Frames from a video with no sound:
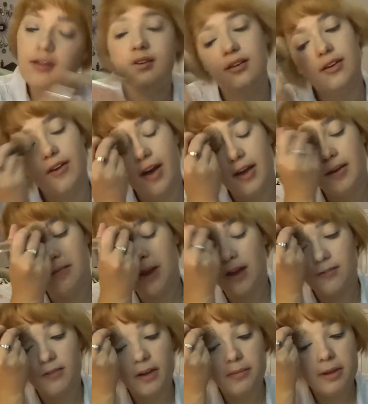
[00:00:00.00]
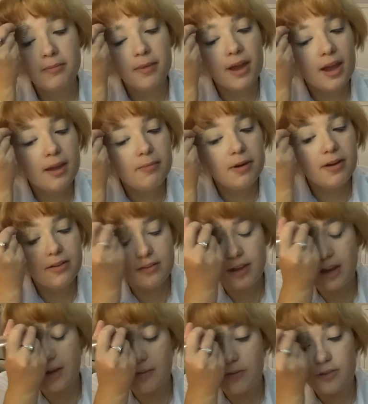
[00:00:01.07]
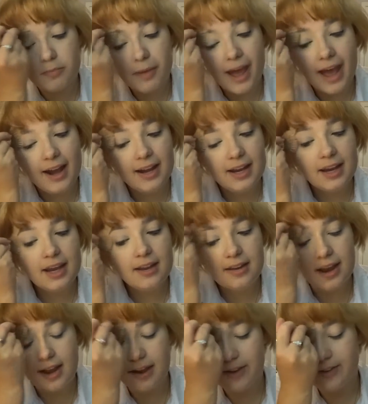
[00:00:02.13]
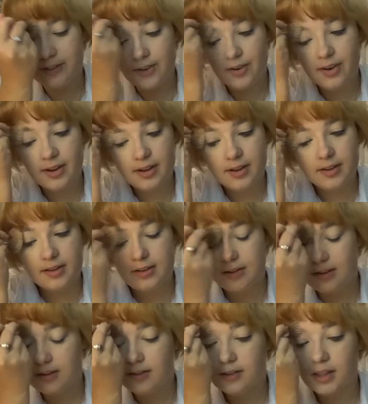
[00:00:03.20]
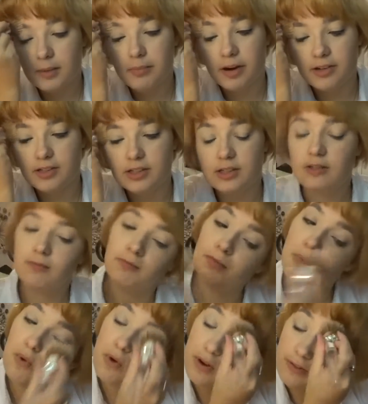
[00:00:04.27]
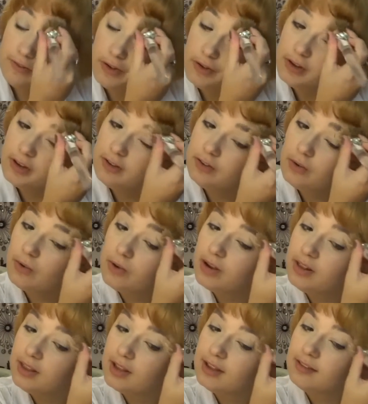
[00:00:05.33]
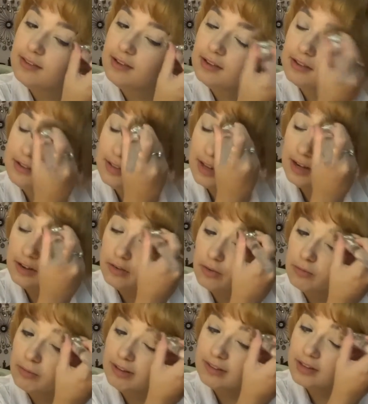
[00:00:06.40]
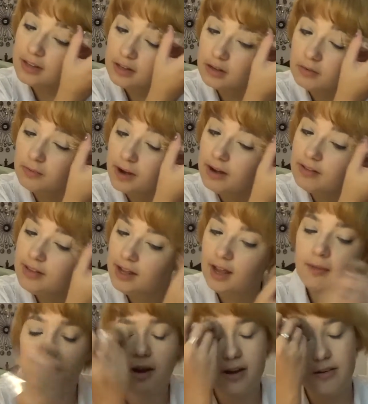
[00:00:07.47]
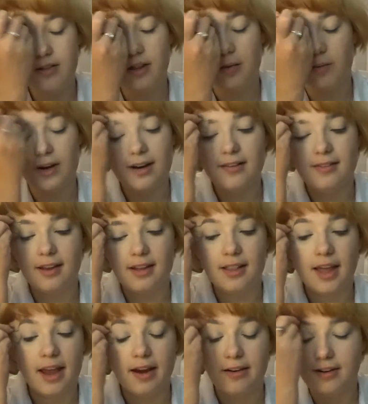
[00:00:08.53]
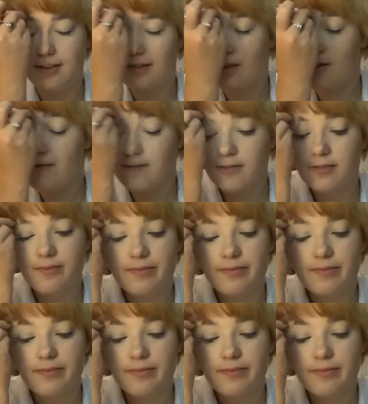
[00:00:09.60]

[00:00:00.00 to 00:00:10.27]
Now I am not rubbing my eyebrows, I am just patting it down. The brush is more focused on the concealer that is on my skin around the eyebrow than what is in the hair itself.